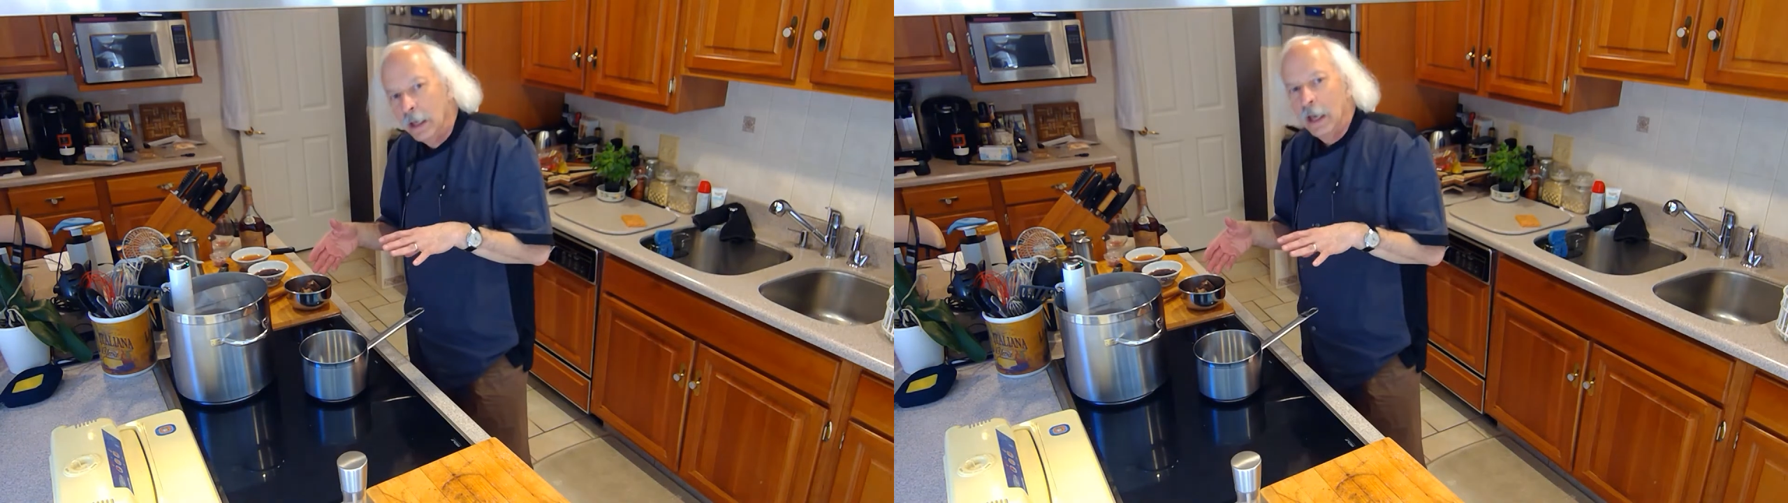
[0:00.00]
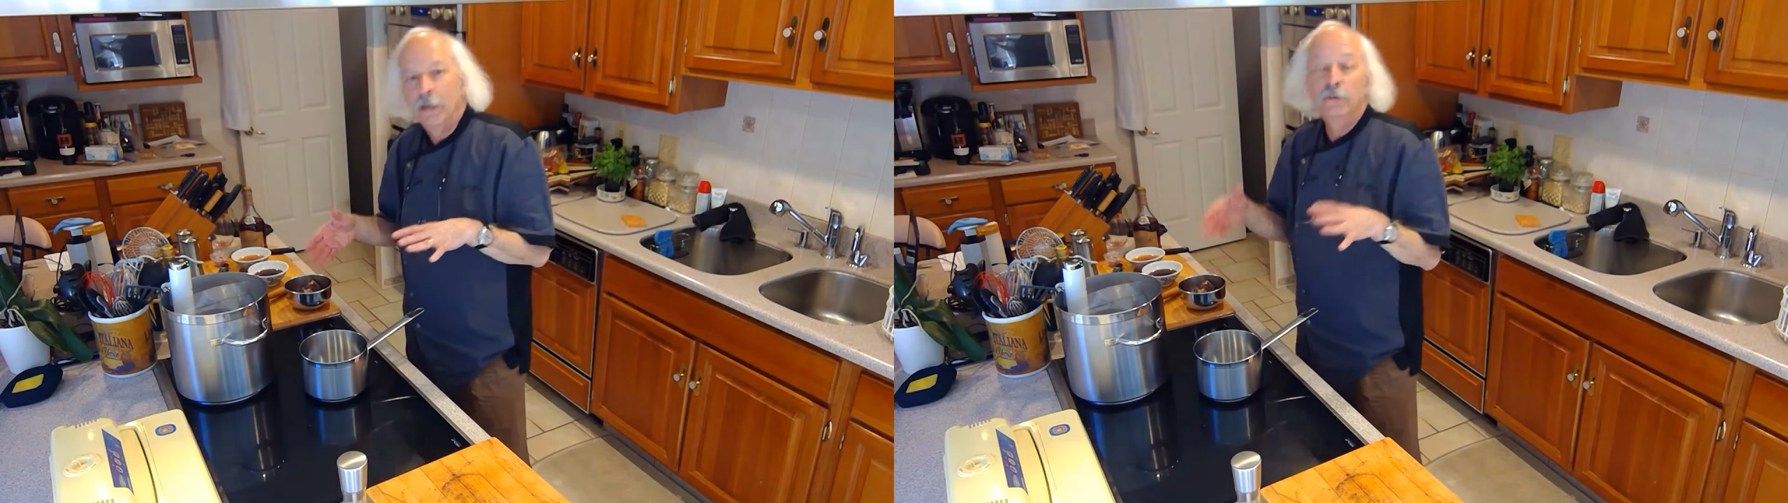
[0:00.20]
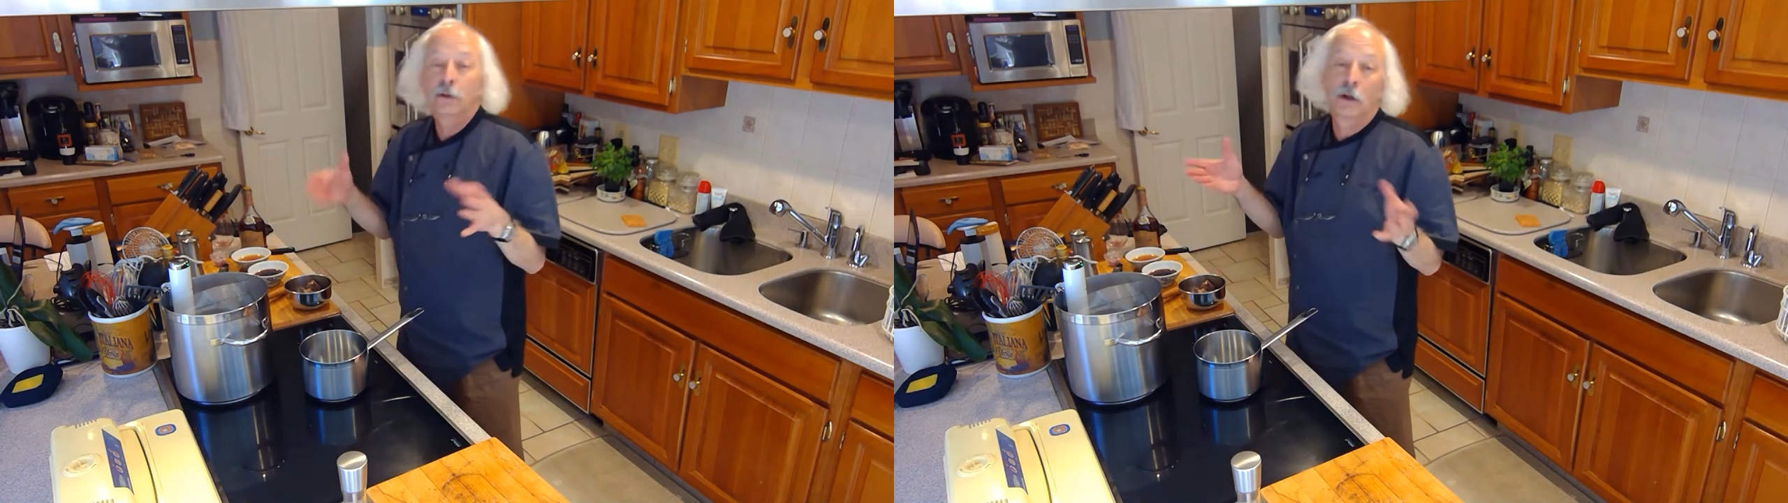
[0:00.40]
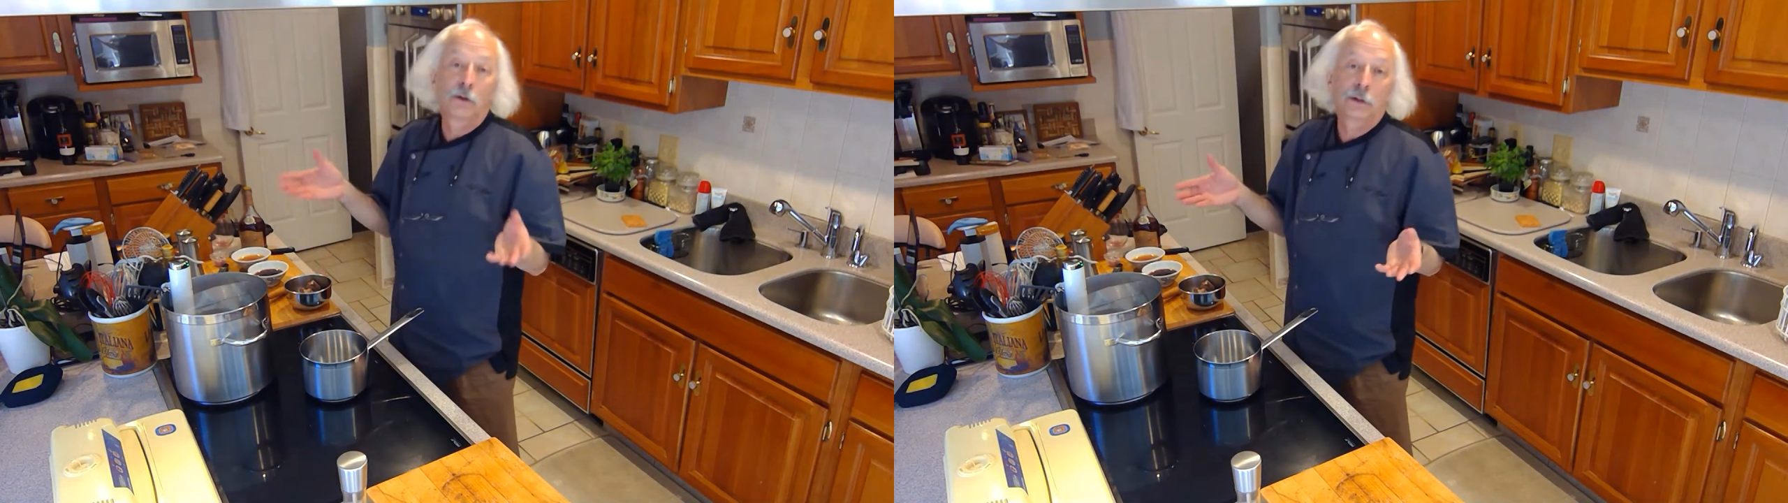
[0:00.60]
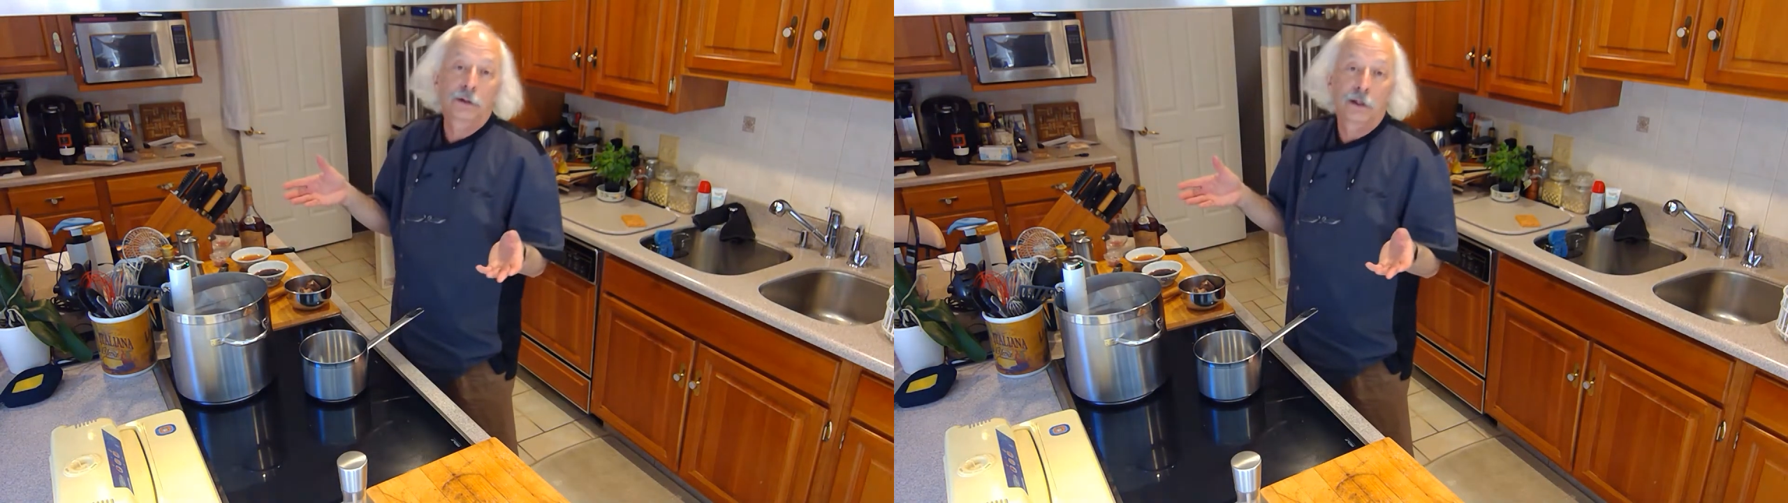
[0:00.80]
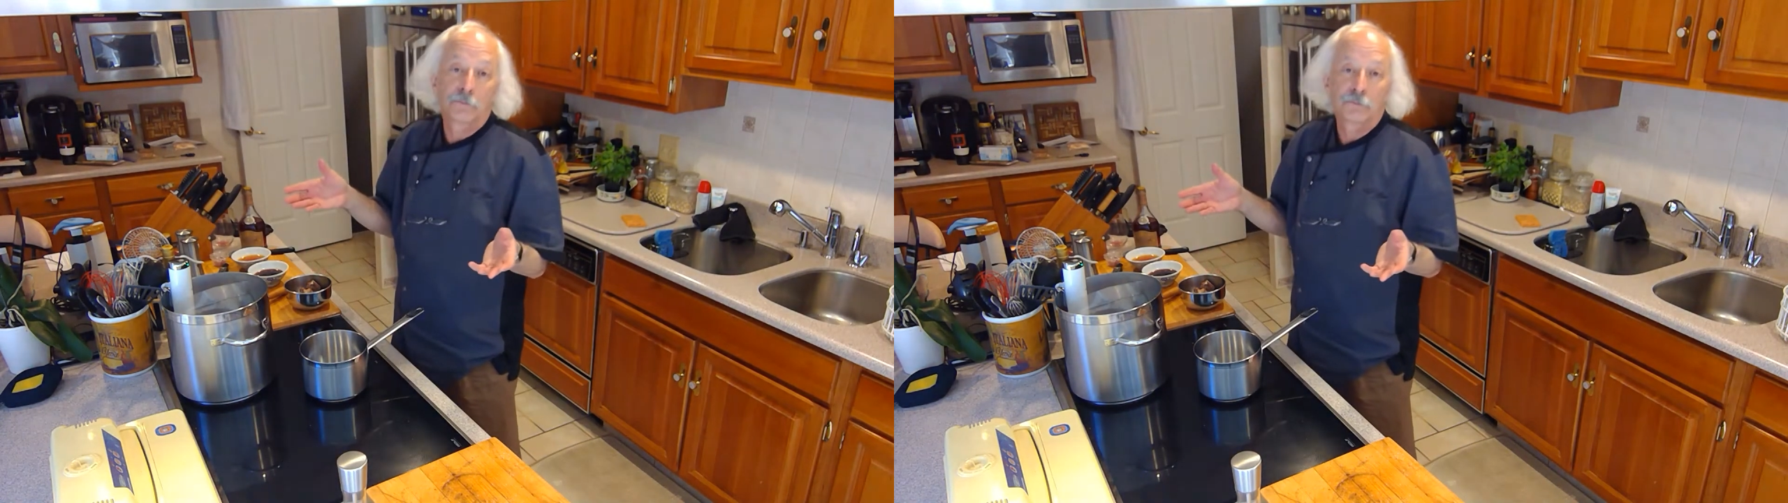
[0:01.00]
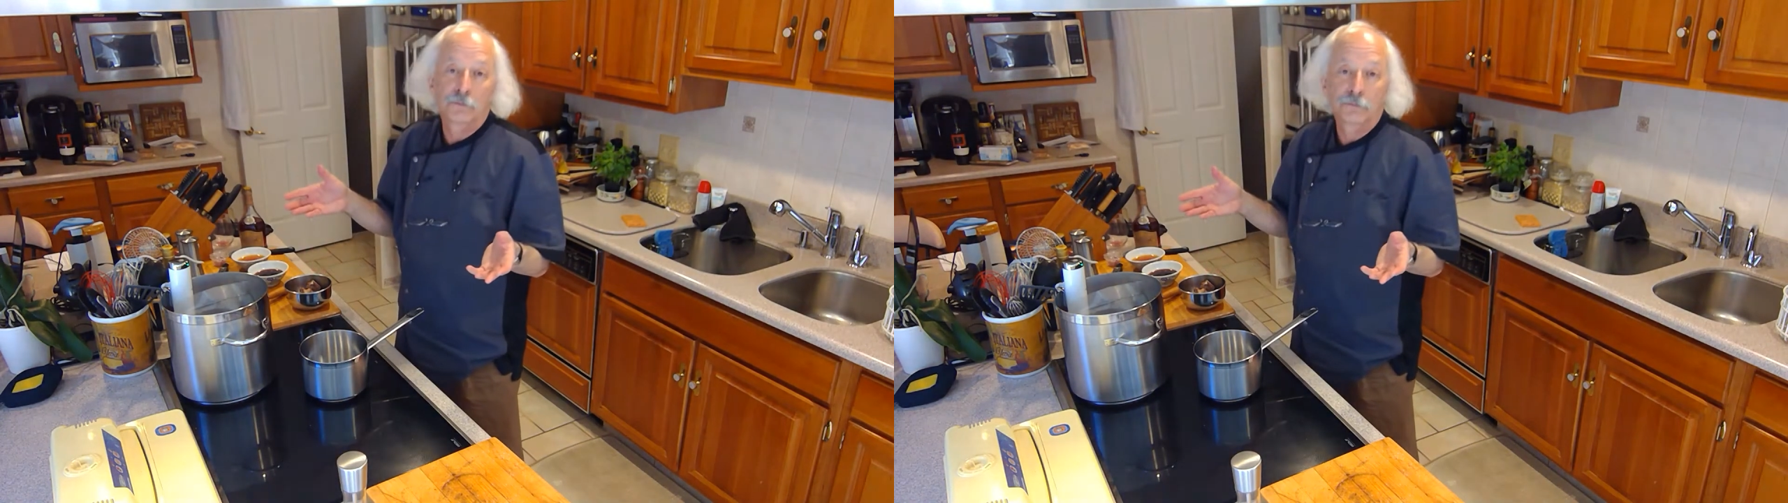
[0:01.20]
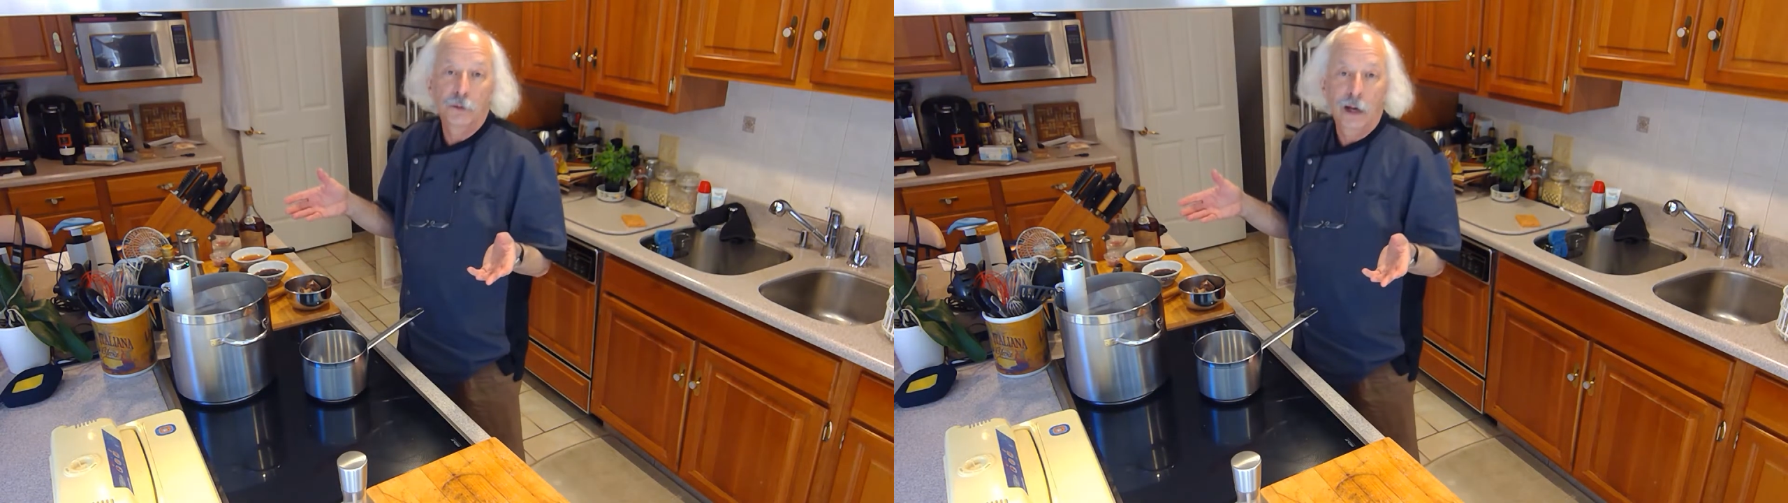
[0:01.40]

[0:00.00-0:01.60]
and you can hold it there for a few